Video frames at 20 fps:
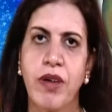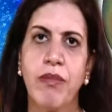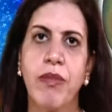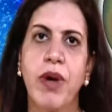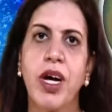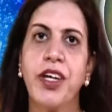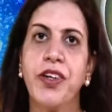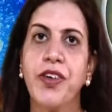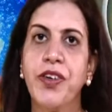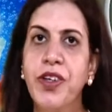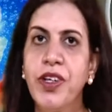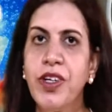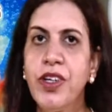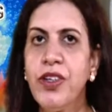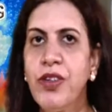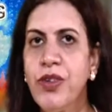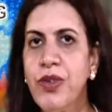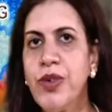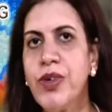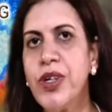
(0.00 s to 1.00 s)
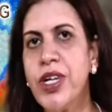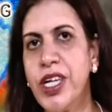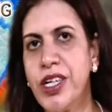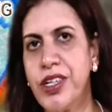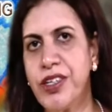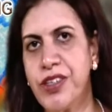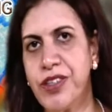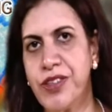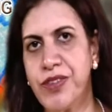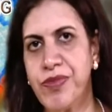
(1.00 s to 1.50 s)
My dear
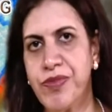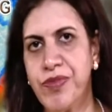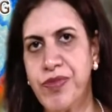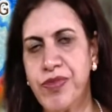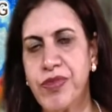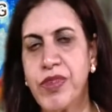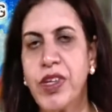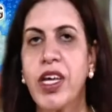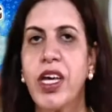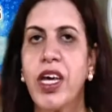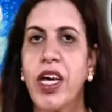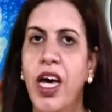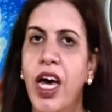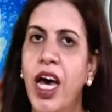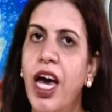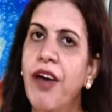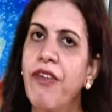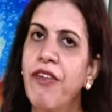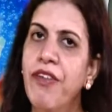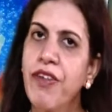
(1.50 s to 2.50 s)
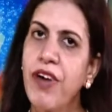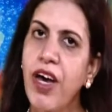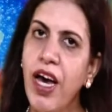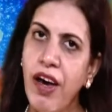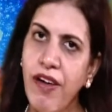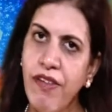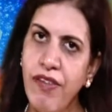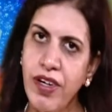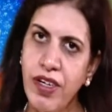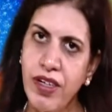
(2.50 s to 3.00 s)
students, have you
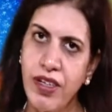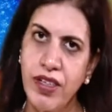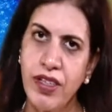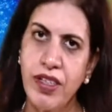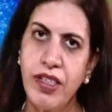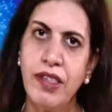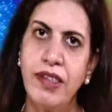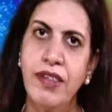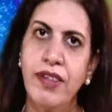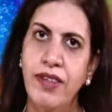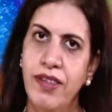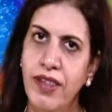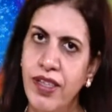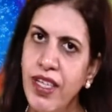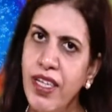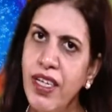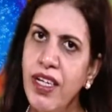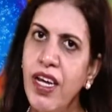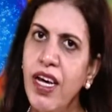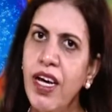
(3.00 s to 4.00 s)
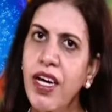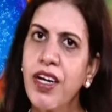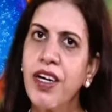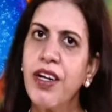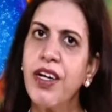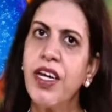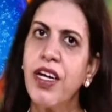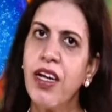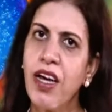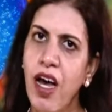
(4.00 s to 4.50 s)
ever Seen a
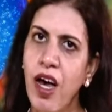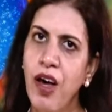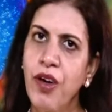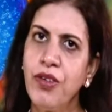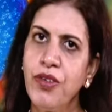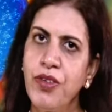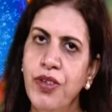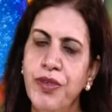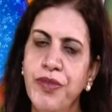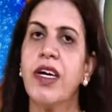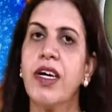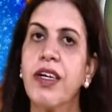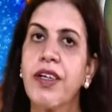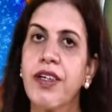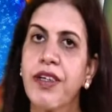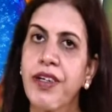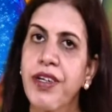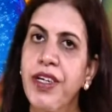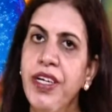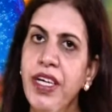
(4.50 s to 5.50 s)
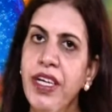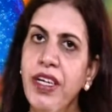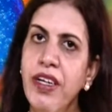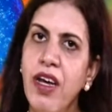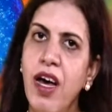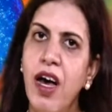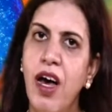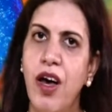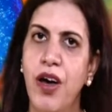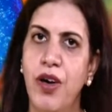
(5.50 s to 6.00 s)
greenhouse? A
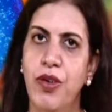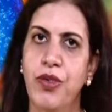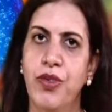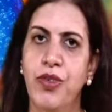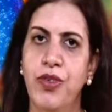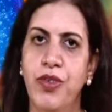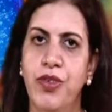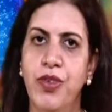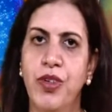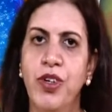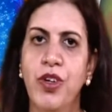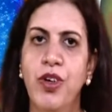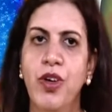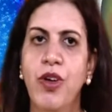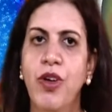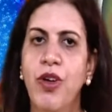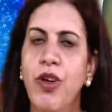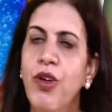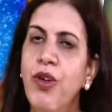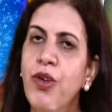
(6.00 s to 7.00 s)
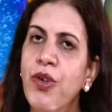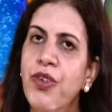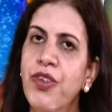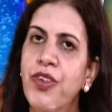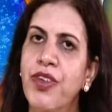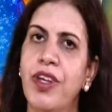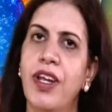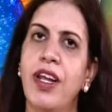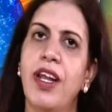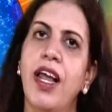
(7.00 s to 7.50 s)
greenhouse
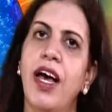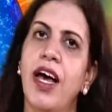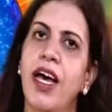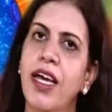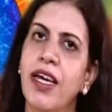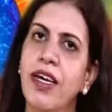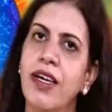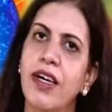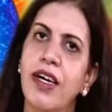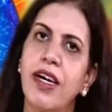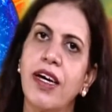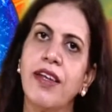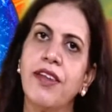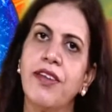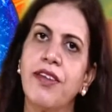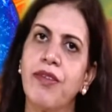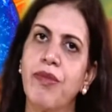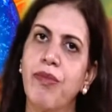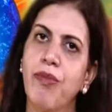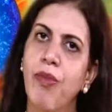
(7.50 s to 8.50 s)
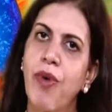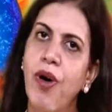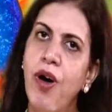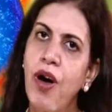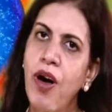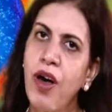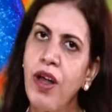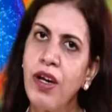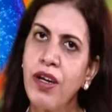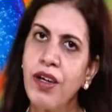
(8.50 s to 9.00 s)
looks like a
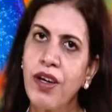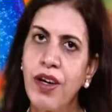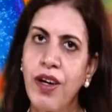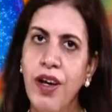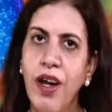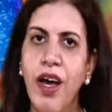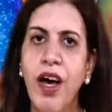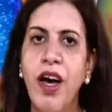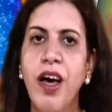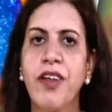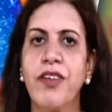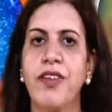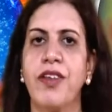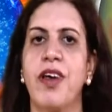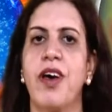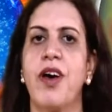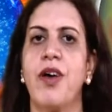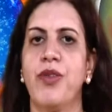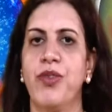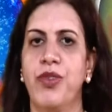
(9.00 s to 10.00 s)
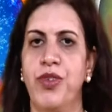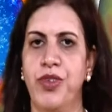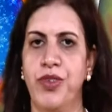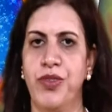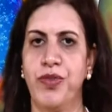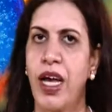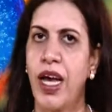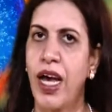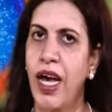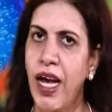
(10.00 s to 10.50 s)
small glass house
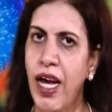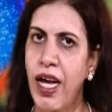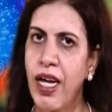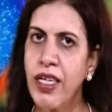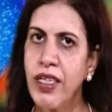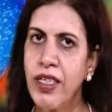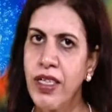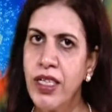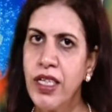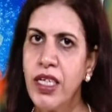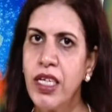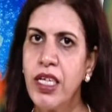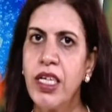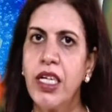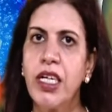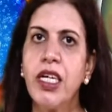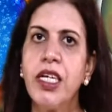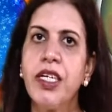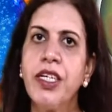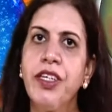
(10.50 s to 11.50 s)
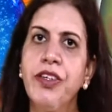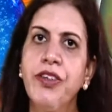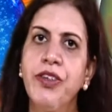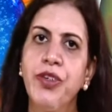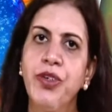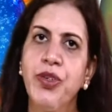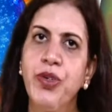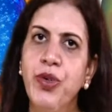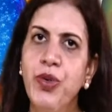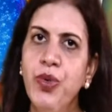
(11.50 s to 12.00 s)
and it is
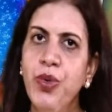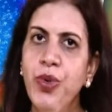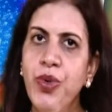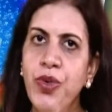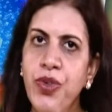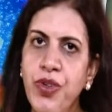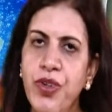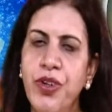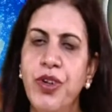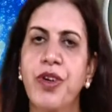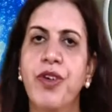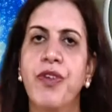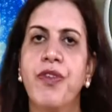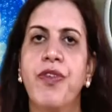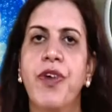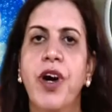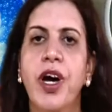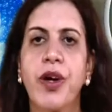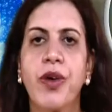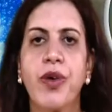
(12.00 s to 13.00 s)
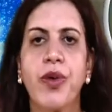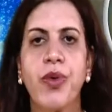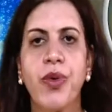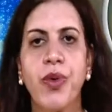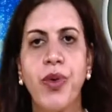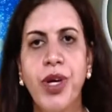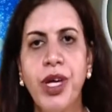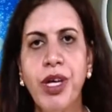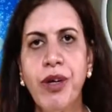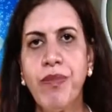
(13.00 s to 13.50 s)
used for
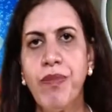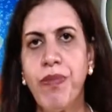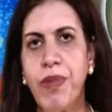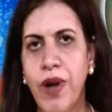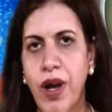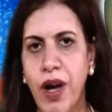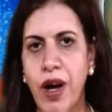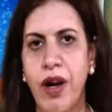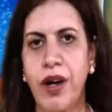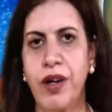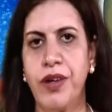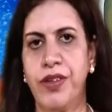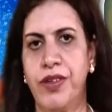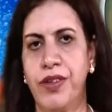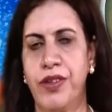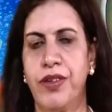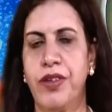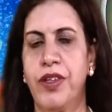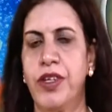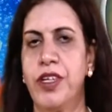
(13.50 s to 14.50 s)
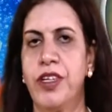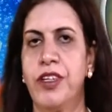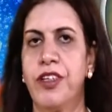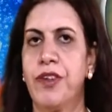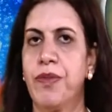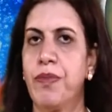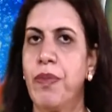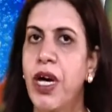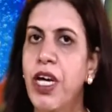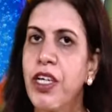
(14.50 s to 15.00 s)
growing plants,
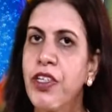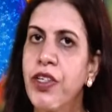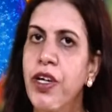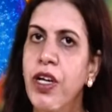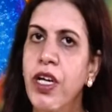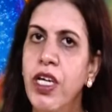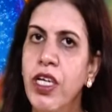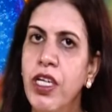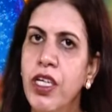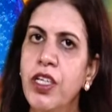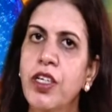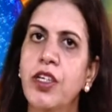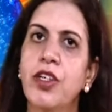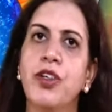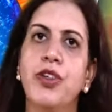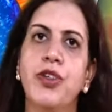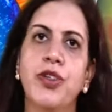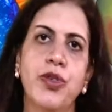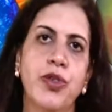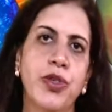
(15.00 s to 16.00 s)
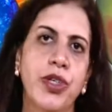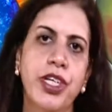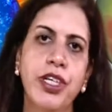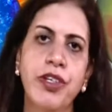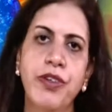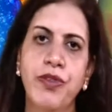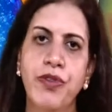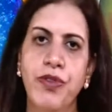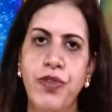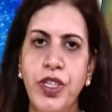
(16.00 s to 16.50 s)
especially
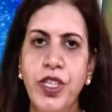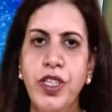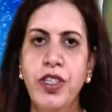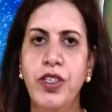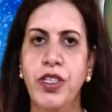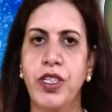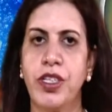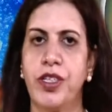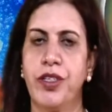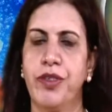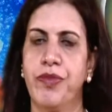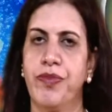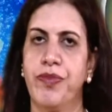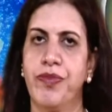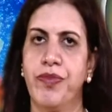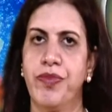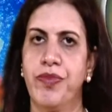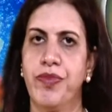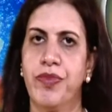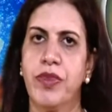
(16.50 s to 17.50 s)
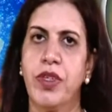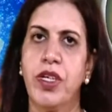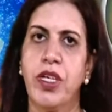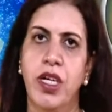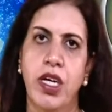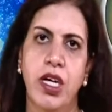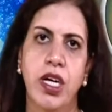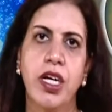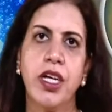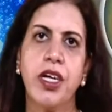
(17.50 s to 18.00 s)
during winter.
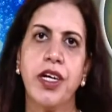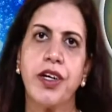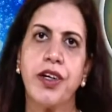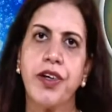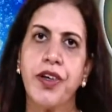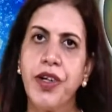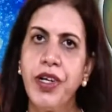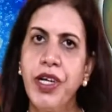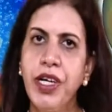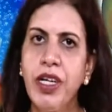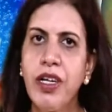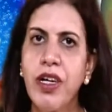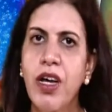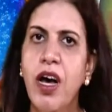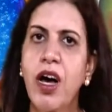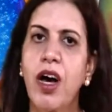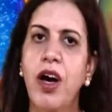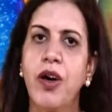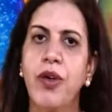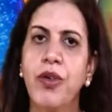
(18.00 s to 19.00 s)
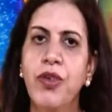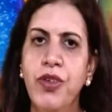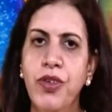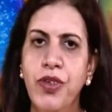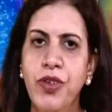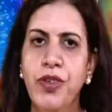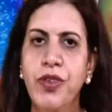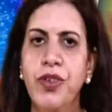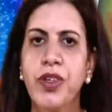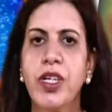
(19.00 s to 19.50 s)
In a
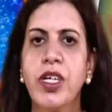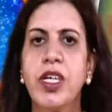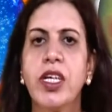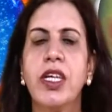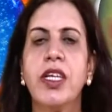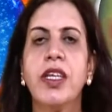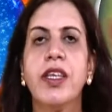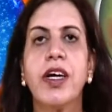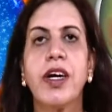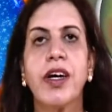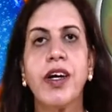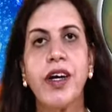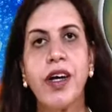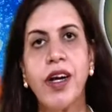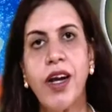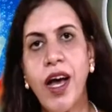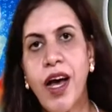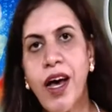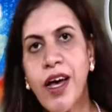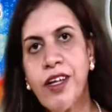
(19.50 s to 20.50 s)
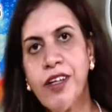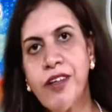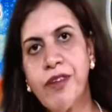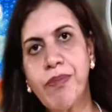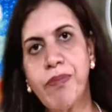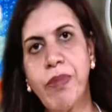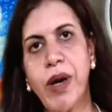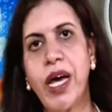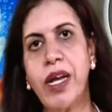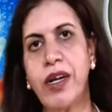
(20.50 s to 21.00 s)
greenhouse, the glass
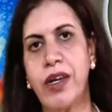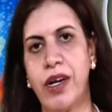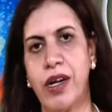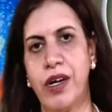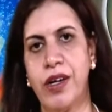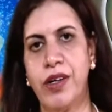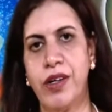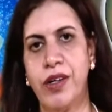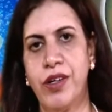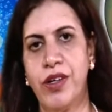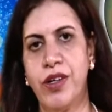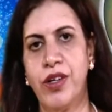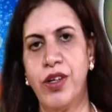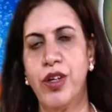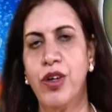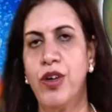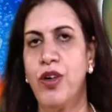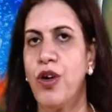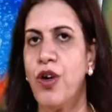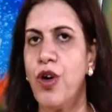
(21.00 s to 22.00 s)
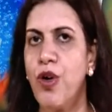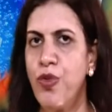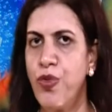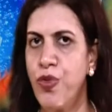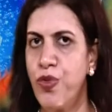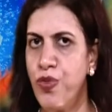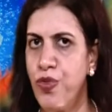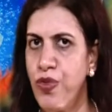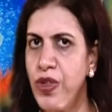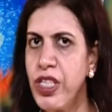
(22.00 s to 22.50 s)
panel of
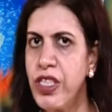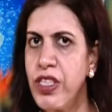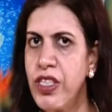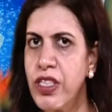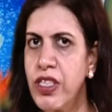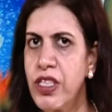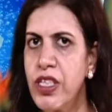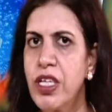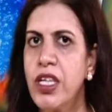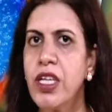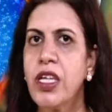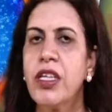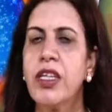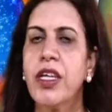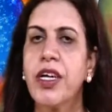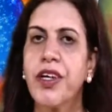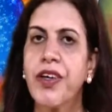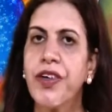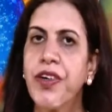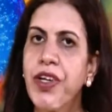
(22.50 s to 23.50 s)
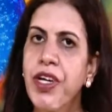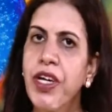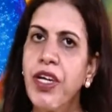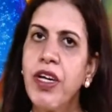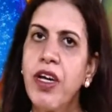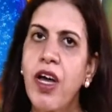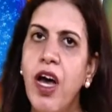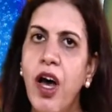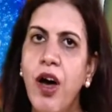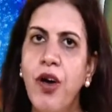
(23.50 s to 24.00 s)
which the
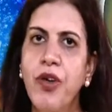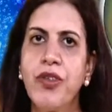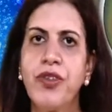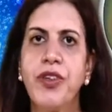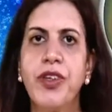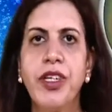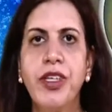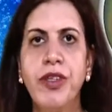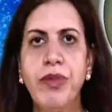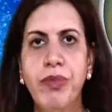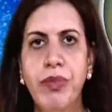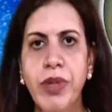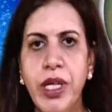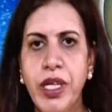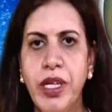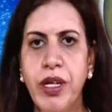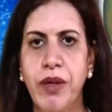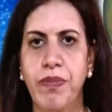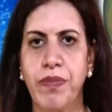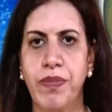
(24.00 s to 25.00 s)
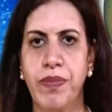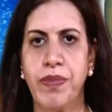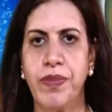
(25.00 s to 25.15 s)
greenhouse is made up